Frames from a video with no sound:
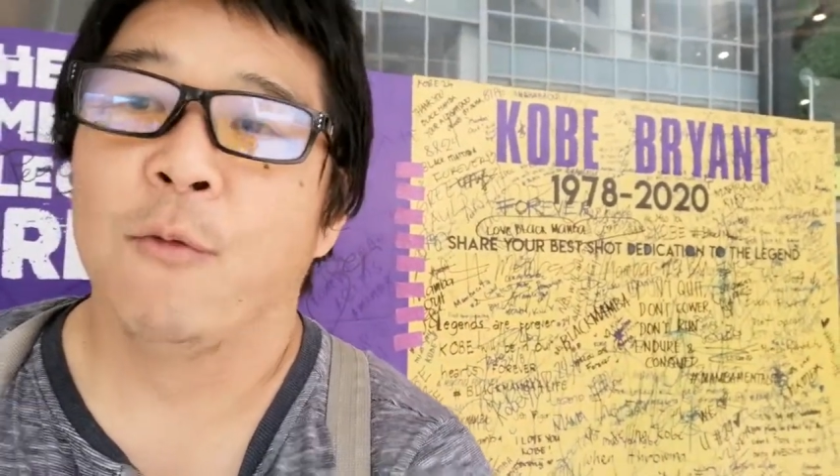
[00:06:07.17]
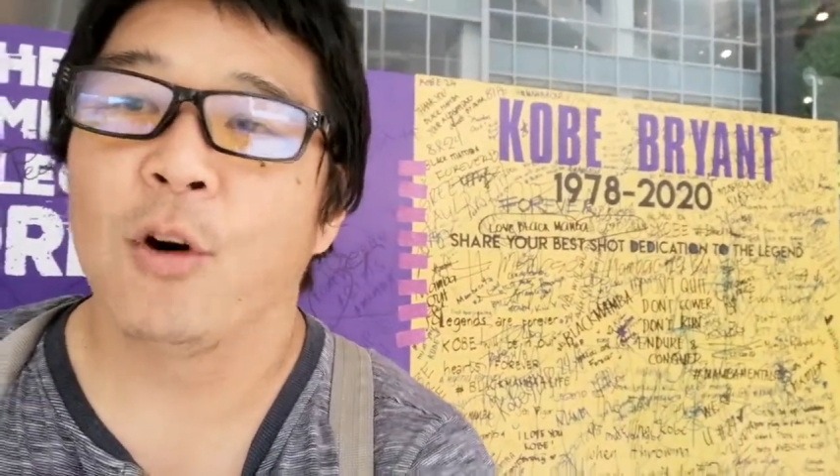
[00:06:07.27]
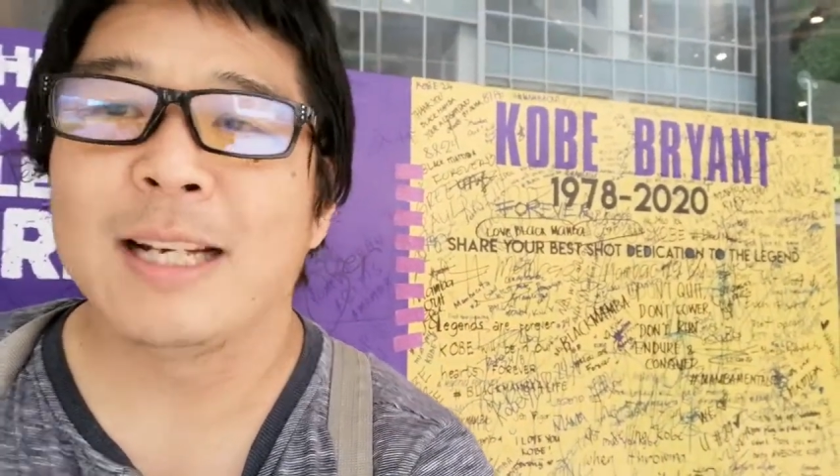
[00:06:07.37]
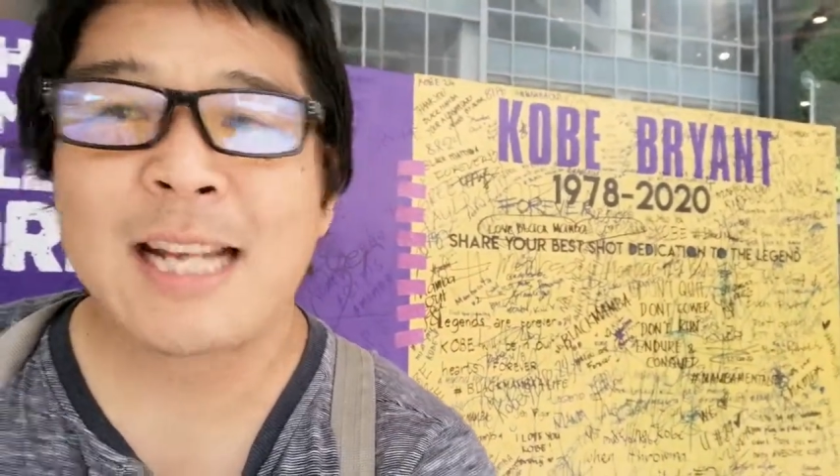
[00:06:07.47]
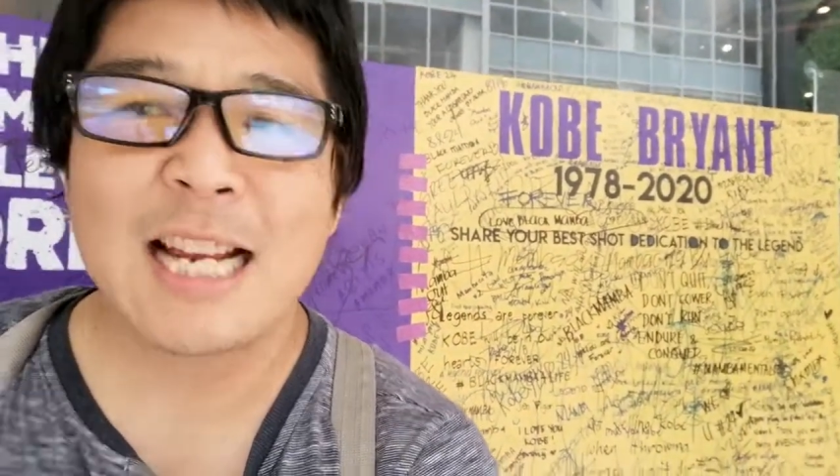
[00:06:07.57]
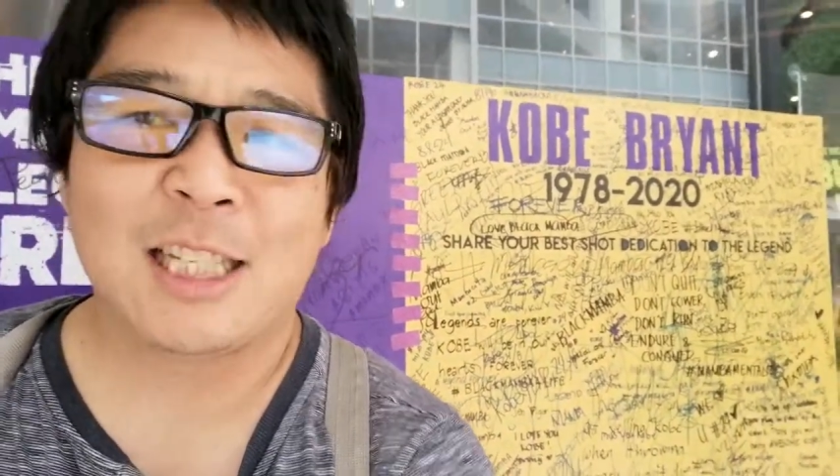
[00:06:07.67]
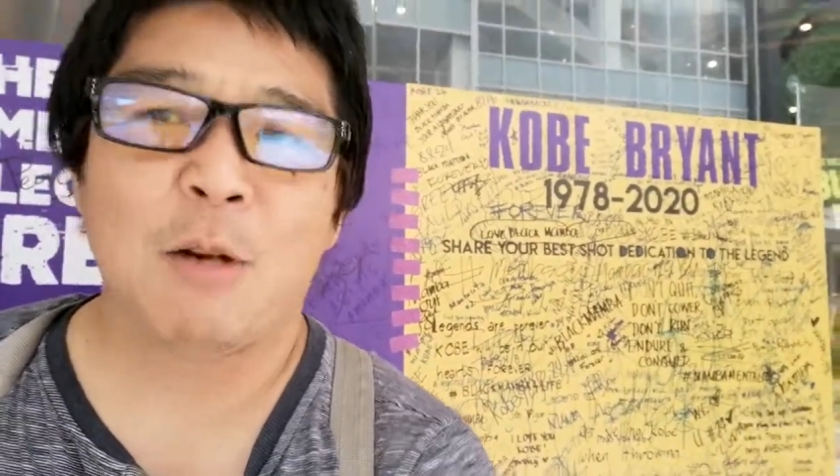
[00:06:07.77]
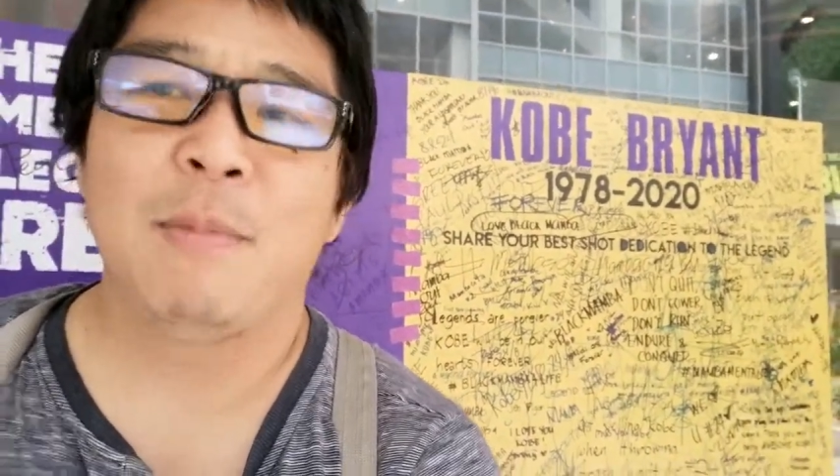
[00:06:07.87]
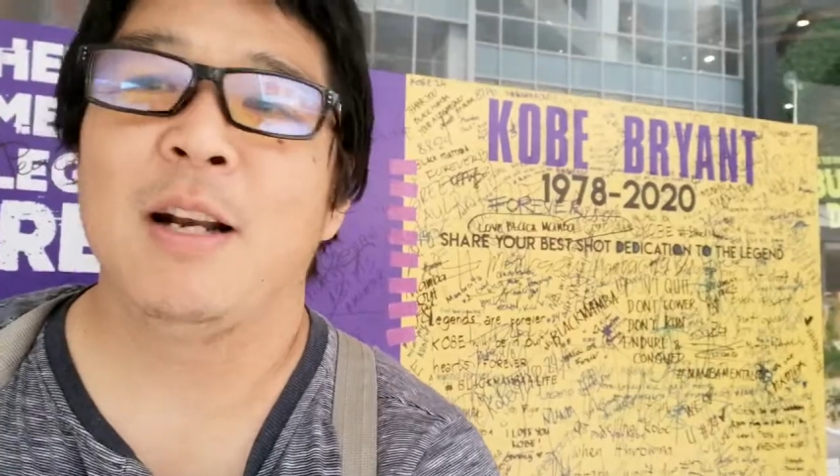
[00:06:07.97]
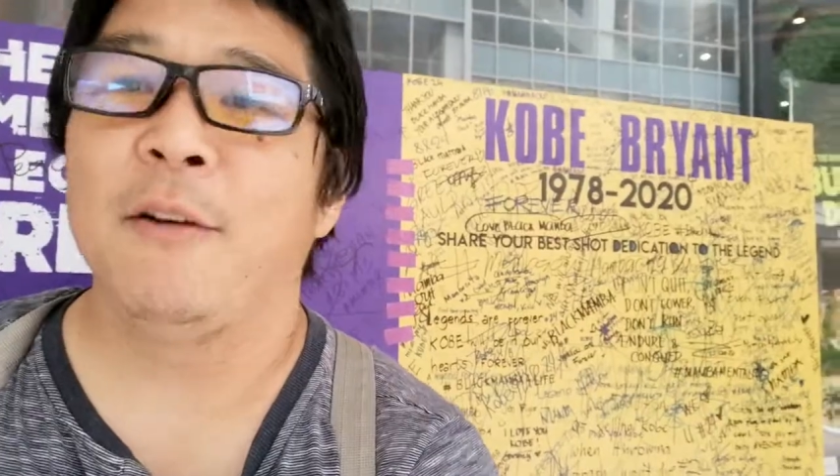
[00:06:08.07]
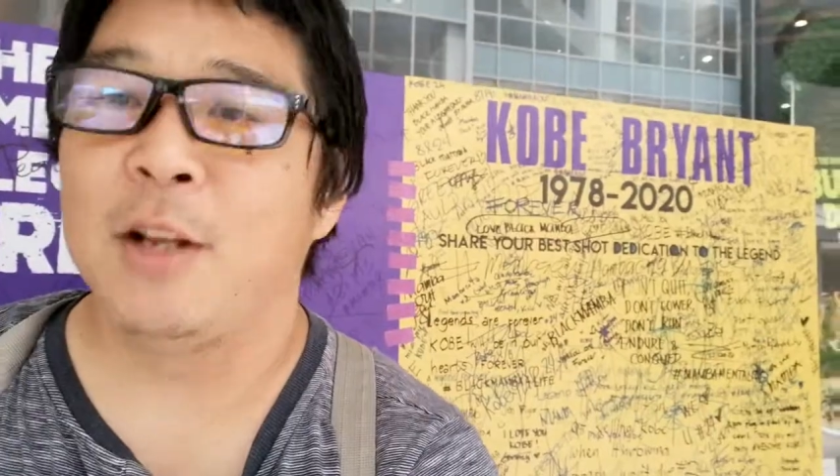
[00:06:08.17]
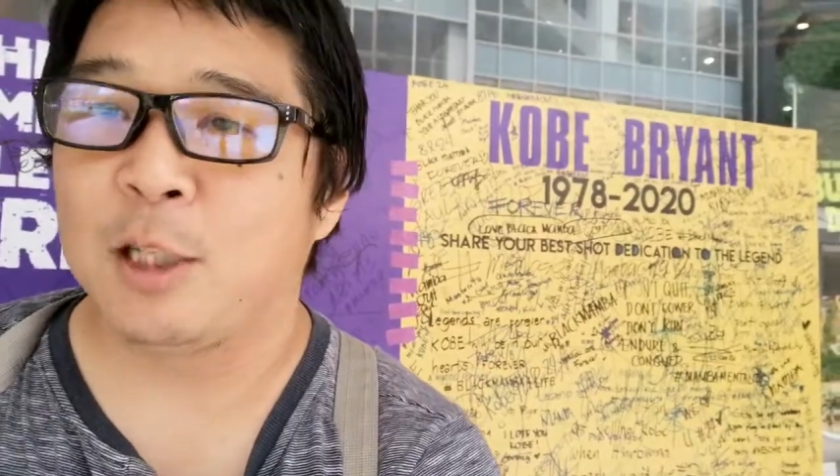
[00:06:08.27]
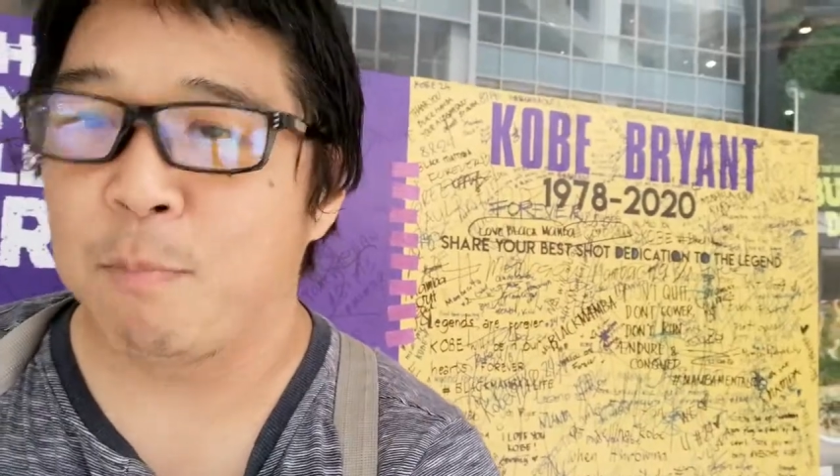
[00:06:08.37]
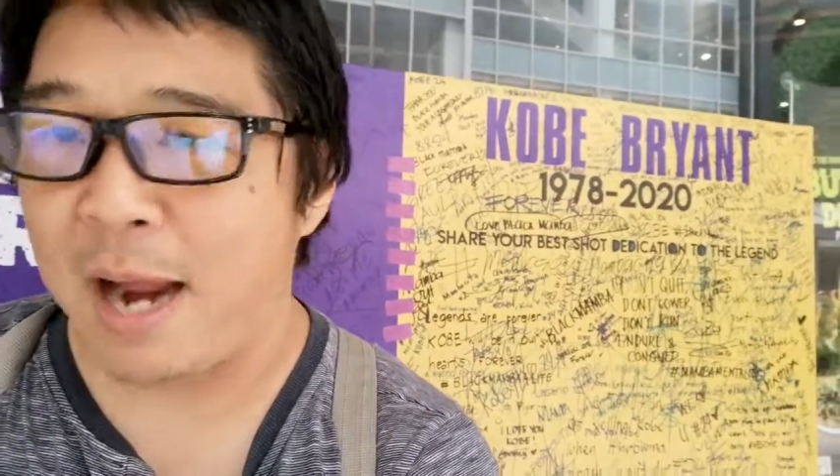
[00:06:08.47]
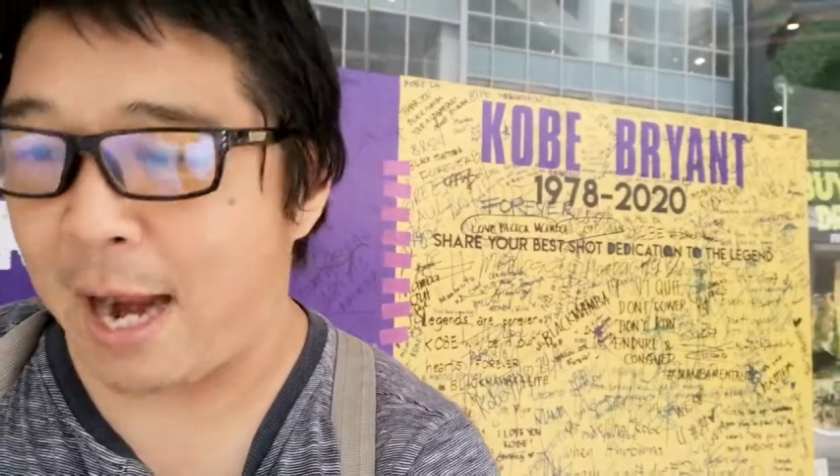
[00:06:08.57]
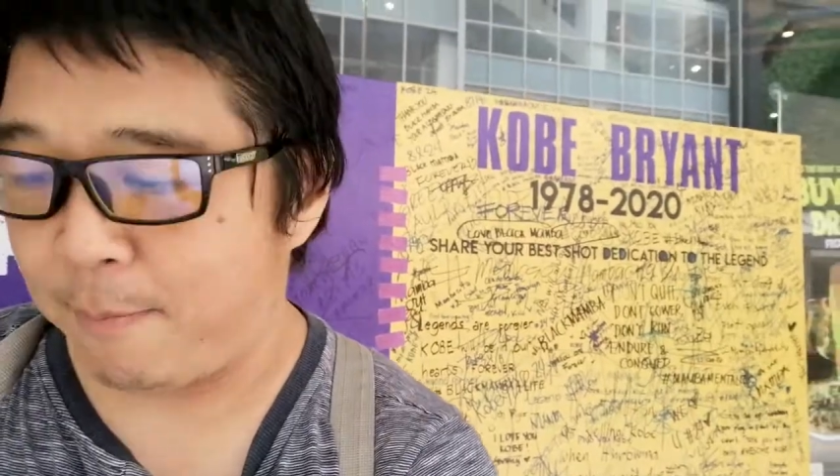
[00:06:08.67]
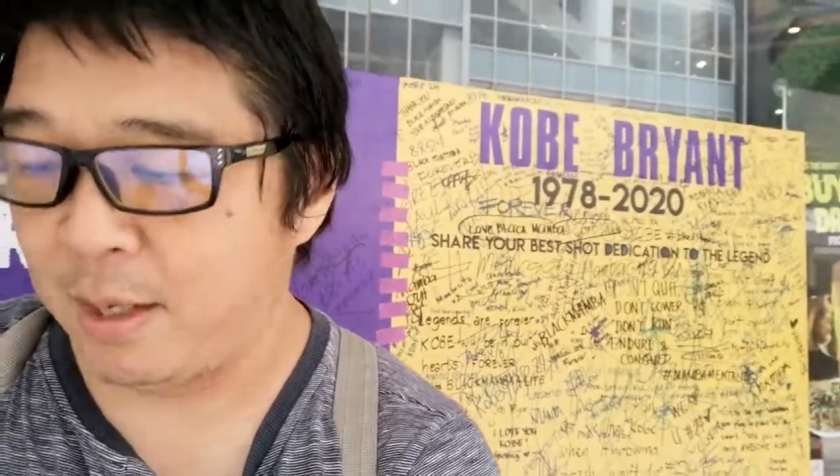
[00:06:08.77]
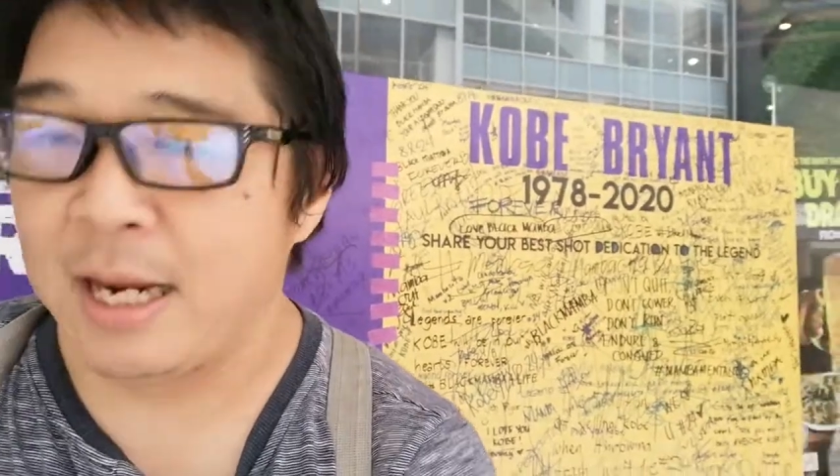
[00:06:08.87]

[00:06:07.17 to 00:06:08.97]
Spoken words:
for the testament of this man.